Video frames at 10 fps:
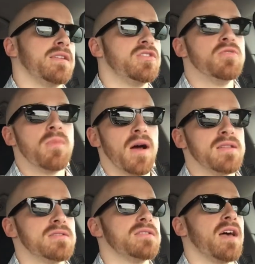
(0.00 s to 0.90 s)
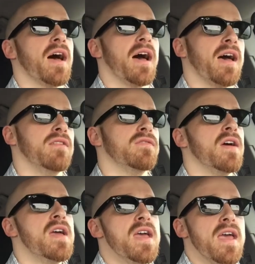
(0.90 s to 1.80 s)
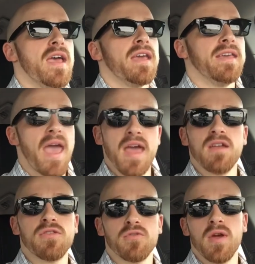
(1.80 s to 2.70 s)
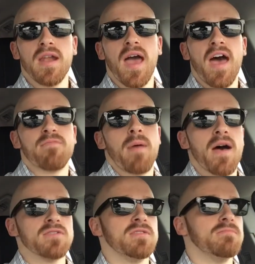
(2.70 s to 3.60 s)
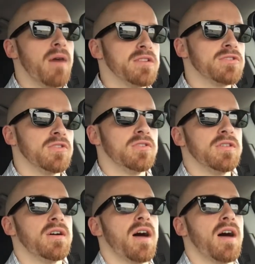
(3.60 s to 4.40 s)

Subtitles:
2 months, I've gained 3.5 pounds of muscle.